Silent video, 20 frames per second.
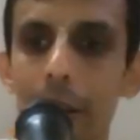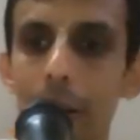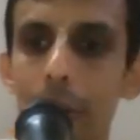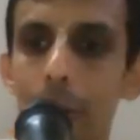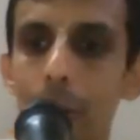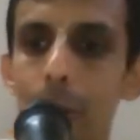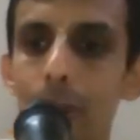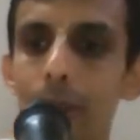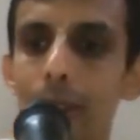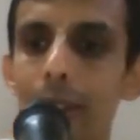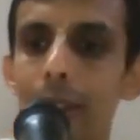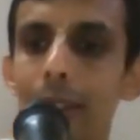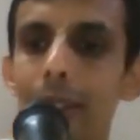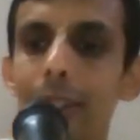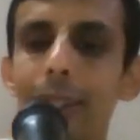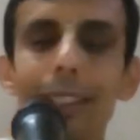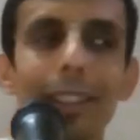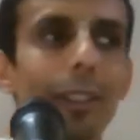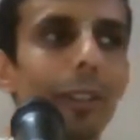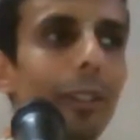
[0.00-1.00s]
it's almost
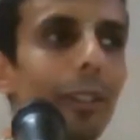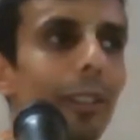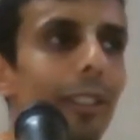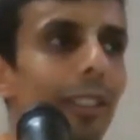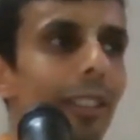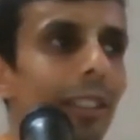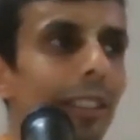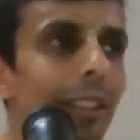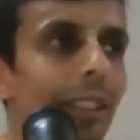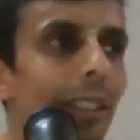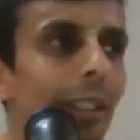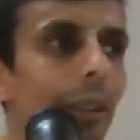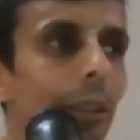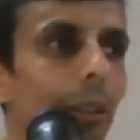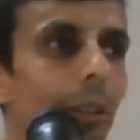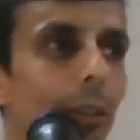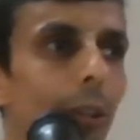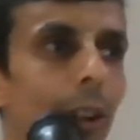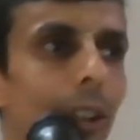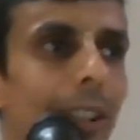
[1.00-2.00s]

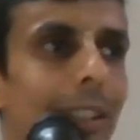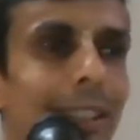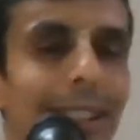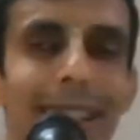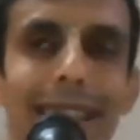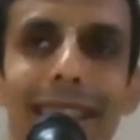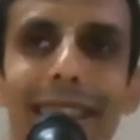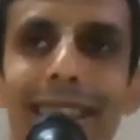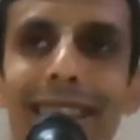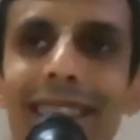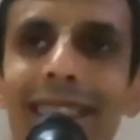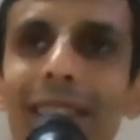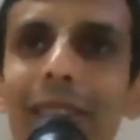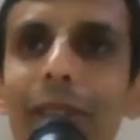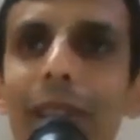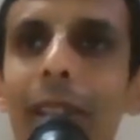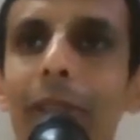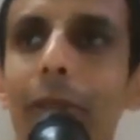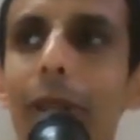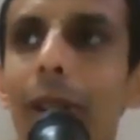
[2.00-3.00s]

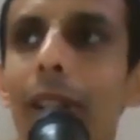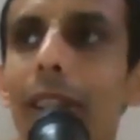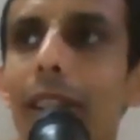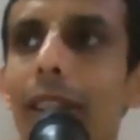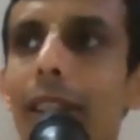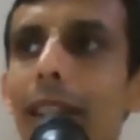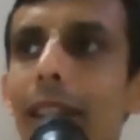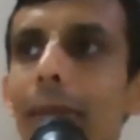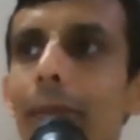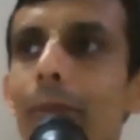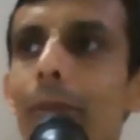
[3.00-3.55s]
5:43.